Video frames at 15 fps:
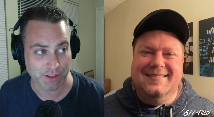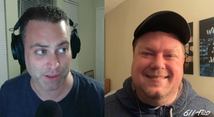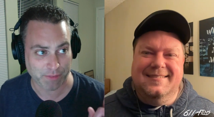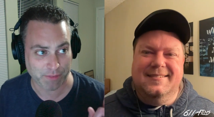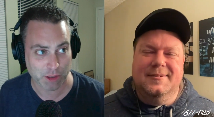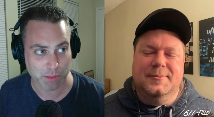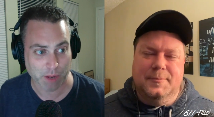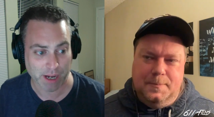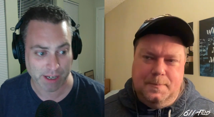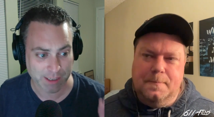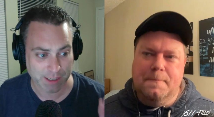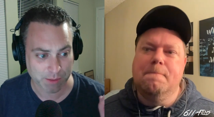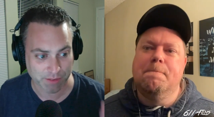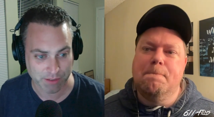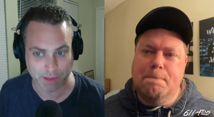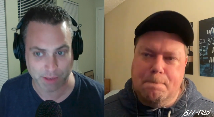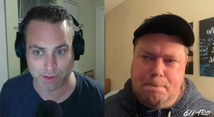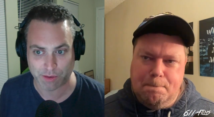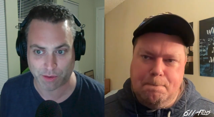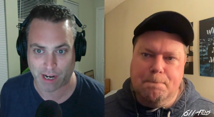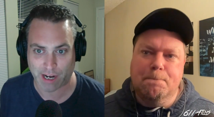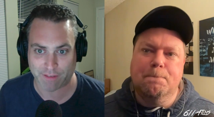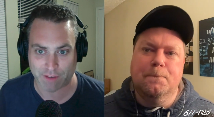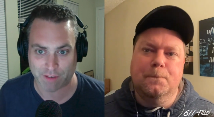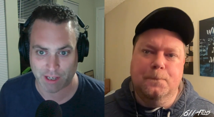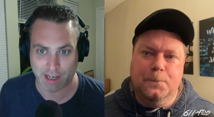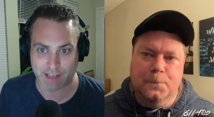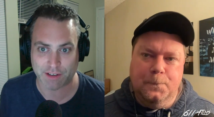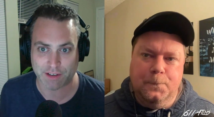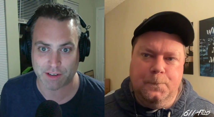Speaker 1: the first podcast we ever did was right after the
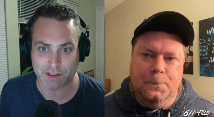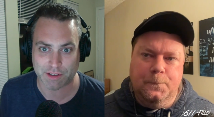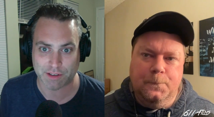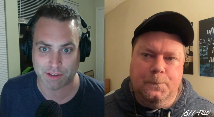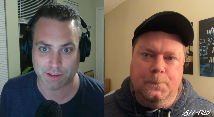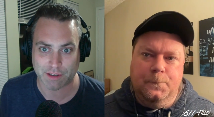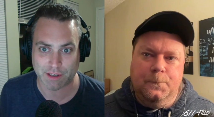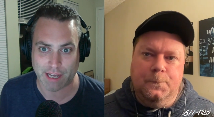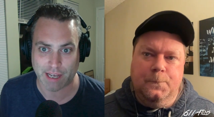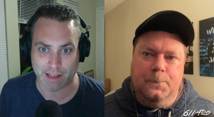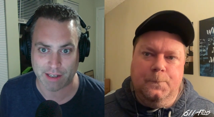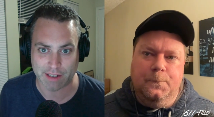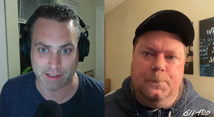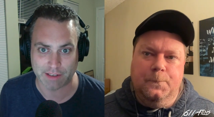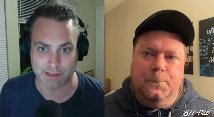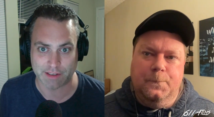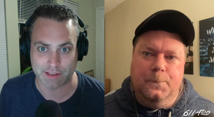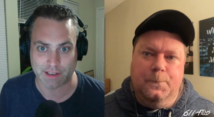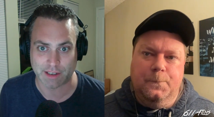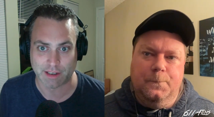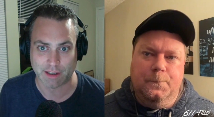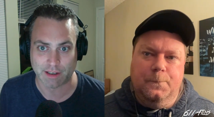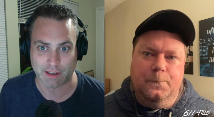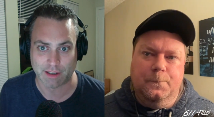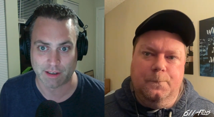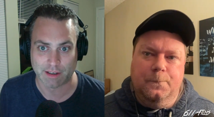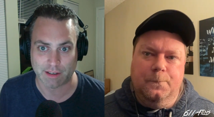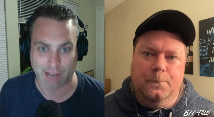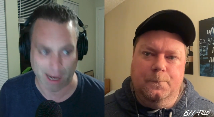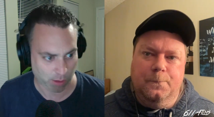Oscars. And
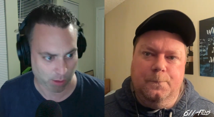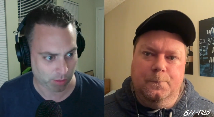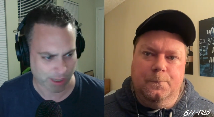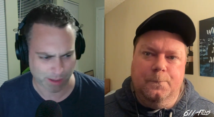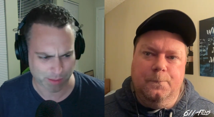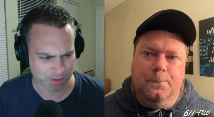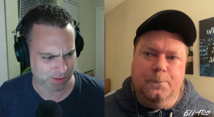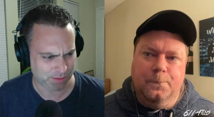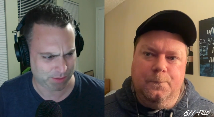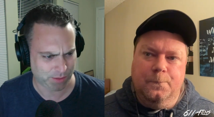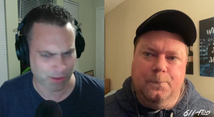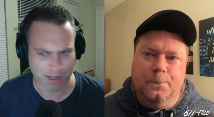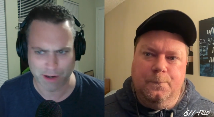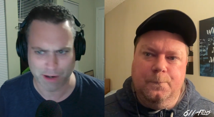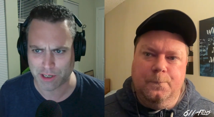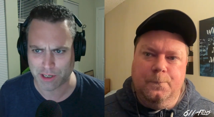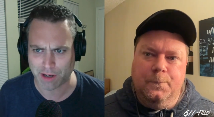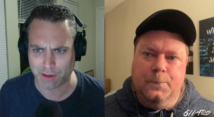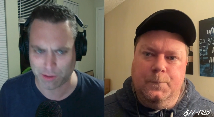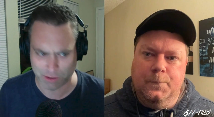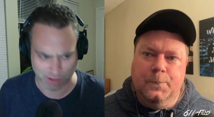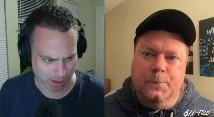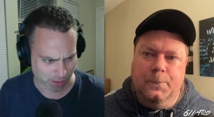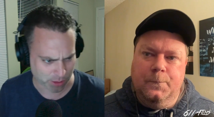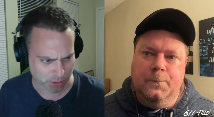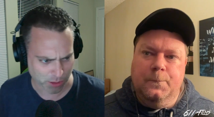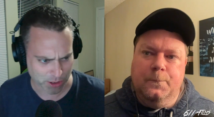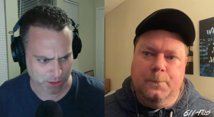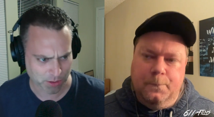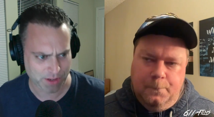now that was three years ago. So now we're
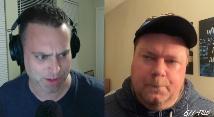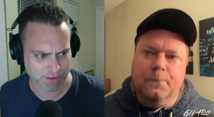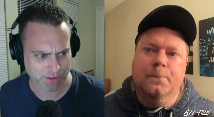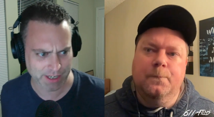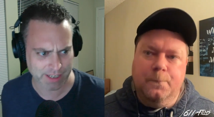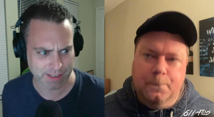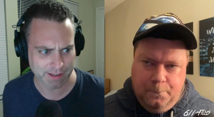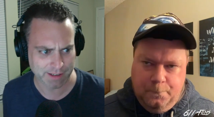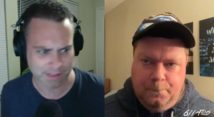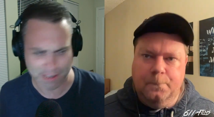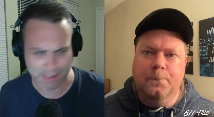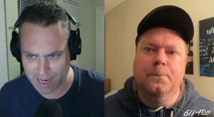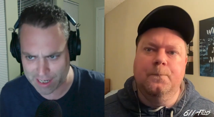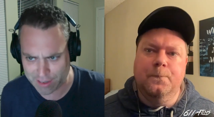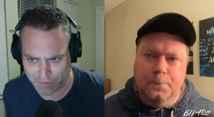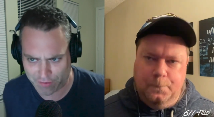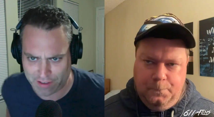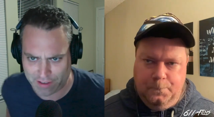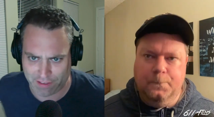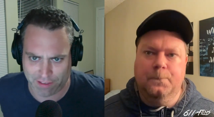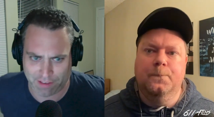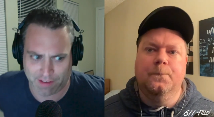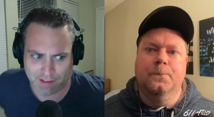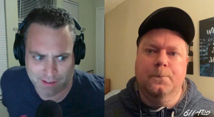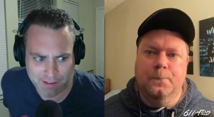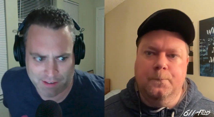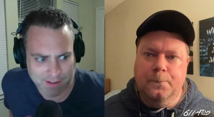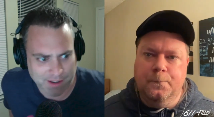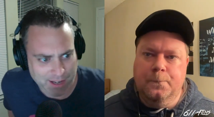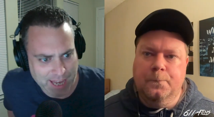2023, the 95th
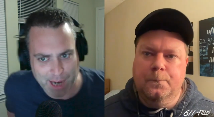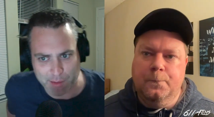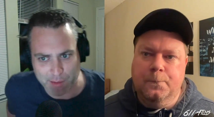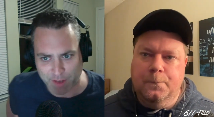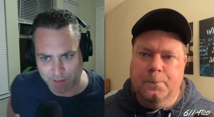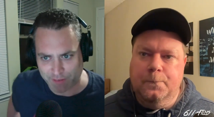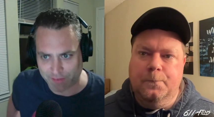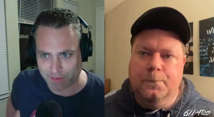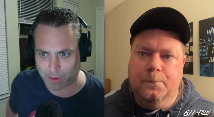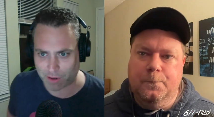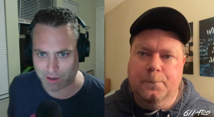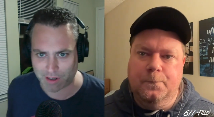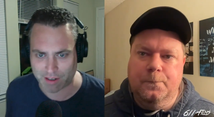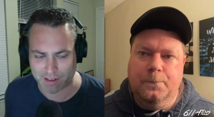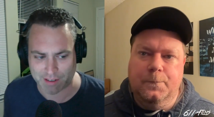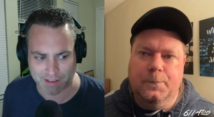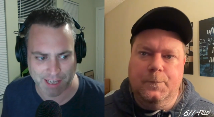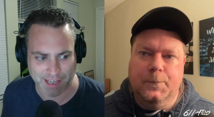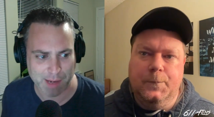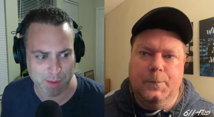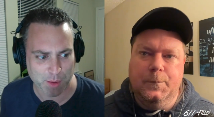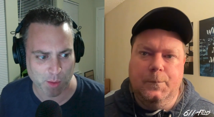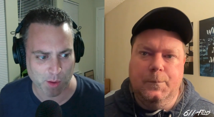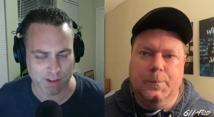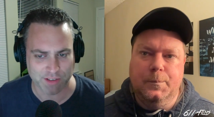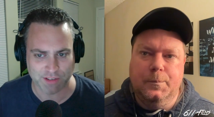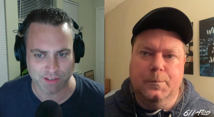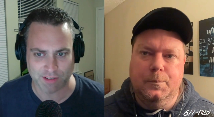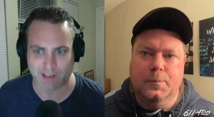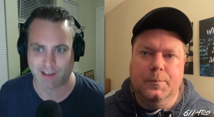Academy, of, uh, Academy
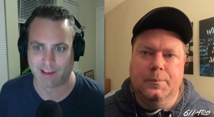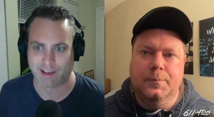Awards